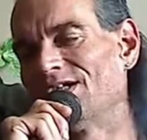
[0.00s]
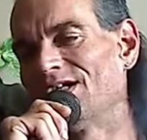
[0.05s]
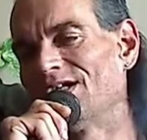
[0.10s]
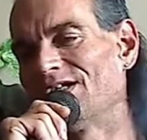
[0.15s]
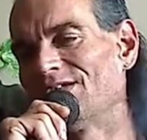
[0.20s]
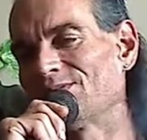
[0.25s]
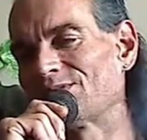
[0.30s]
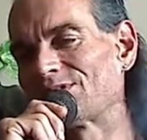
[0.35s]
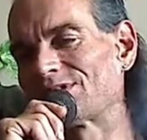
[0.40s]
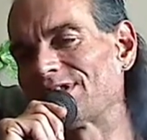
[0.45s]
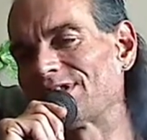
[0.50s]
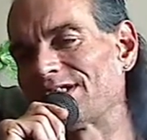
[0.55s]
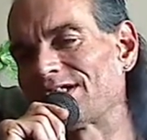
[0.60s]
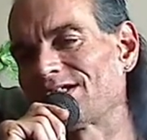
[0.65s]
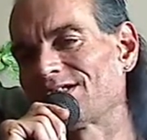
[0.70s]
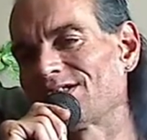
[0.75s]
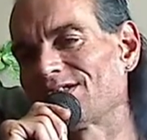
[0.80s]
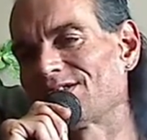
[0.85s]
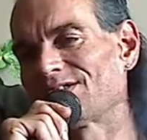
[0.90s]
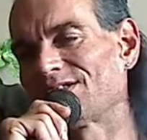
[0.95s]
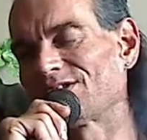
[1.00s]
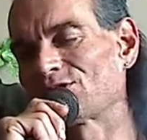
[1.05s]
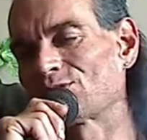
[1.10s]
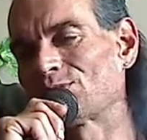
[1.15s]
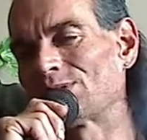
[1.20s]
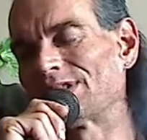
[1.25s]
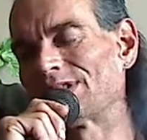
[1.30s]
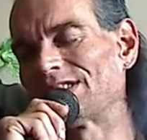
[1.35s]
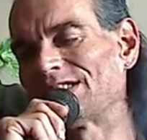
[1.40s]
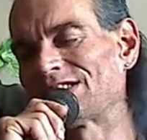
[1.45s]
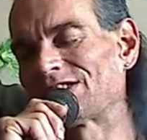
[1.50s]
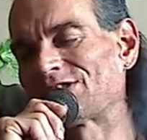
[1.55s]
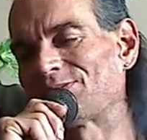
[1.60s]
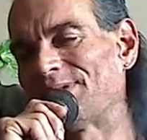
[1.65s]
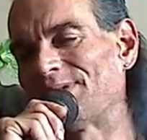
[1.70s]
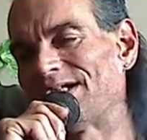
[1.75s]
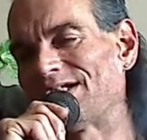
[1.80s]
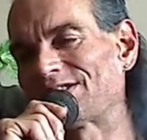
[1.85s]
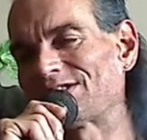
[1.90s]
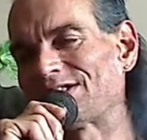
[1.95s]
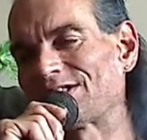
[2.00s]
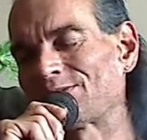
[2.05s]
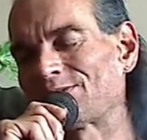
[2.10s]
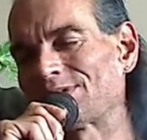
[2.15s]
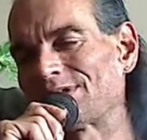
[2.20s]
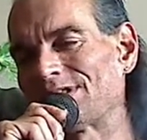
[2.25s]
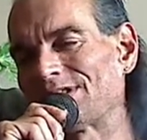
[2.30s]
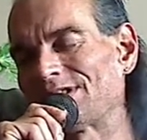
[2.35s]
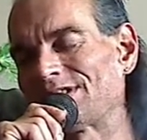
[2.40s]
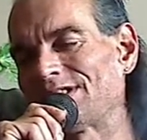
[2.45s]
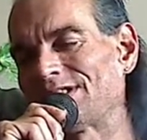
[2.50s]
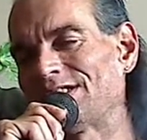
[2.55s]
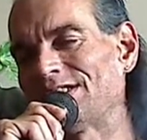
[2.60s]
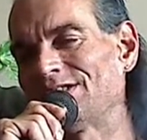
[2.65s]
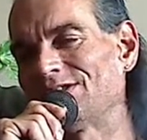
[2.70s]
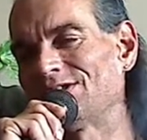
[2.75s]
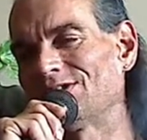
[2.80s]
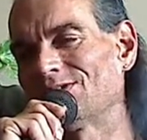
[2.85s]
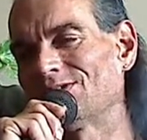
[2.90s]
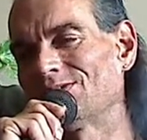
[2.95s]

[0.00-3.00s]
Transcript: And it was like, that's what it is, man. It's like what they say,